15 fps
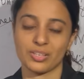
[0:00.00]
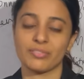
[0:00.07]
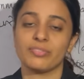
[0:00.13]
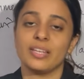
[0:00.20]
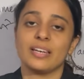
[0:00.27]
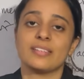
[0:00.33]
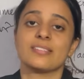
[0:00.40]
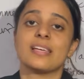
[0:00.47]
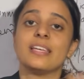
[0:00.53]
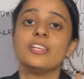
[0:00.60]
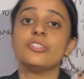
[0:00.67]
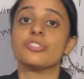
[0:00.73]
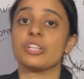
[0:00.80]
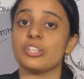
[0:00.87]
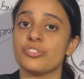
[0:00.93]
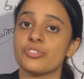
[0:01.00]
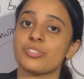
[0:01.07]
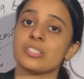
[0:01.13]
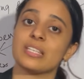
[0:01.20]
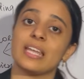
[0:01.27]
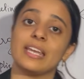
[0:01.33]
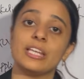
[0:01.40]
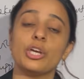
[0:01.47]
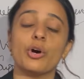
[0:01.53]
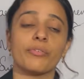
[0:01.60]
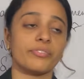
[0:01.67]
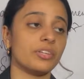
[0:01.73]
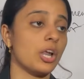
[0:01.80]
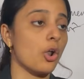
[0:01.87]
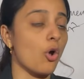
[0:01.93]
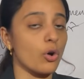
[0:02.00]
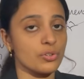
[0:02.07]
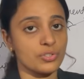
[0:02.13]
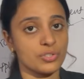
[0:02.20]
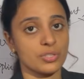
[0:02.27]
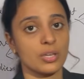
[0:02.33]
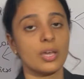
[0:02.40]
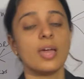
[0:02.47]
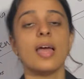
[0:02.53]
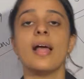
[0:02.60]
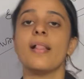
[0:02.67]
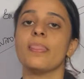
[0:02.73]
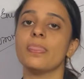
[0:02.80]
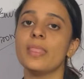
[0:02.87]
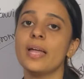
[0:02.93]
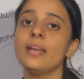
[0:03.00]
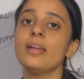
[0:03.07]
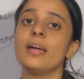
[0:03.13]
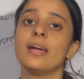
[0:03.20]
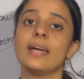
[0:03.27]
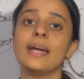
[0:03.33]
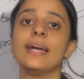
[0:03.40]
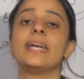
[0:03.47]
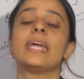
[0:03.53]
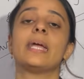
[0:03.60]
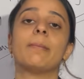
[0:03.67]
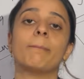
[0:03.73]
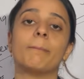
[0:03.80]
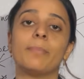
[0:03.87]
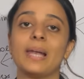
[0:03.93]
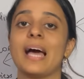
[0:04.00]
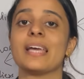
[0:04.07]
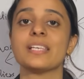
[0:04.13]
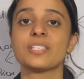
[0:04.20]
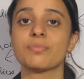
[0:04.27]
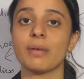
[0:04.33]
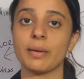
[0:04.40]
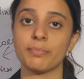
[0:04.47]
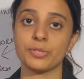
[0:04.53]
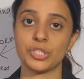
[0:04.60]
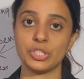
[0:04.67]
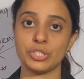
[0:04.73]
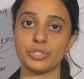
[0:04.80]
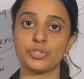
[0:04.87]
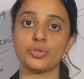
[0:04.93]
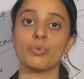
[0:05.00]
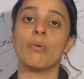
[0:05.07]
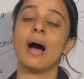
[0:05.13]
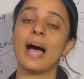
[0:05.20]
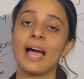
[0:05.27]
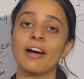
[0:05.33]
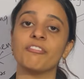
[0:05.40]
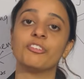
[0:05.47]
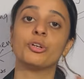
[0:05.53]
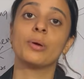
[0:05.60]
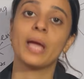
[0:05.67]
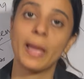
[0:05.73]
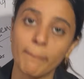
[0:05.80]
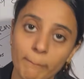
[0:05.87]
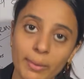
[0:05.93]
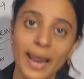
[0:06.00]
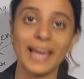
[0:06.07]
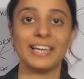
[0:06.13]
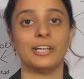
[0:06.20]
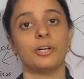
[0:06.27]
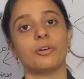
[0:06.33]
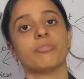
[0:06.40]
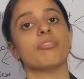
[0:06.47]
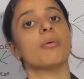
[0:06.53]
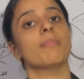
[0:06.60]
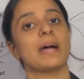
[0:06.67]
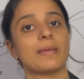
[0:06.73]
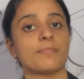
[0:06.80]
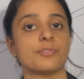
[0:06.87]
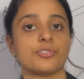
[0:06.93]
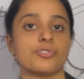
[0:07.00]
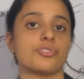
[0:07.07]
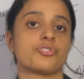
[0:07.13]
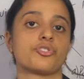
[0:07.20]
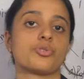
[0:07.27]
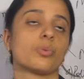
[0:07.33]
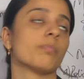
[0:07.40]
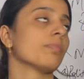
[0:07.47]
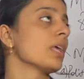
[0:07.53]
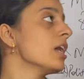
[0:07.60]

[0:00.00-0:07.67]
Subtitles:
If there is any changes in any of the laws, then it implies my business too. I have to apply it for my business too.